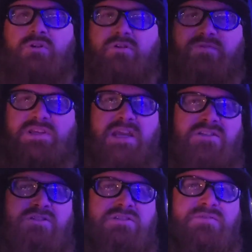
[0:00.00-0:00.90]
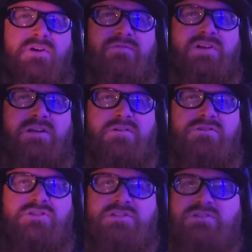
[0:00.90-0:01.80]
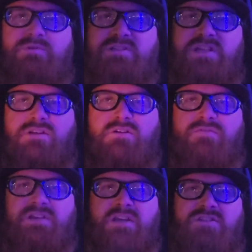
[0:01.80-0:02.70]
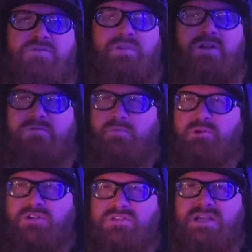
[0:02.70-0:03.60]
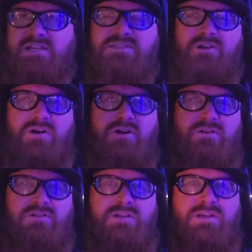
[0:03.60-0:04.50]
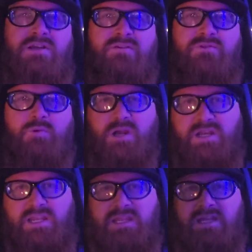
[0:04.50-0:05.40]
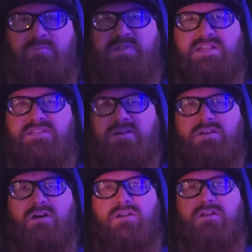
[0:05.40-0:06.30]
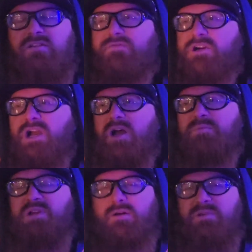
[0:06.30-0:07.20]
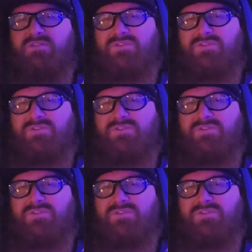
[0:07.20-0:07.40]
notifications of our videos, just switch that notification bell from personalized to all if you want any updates on all of our upcoming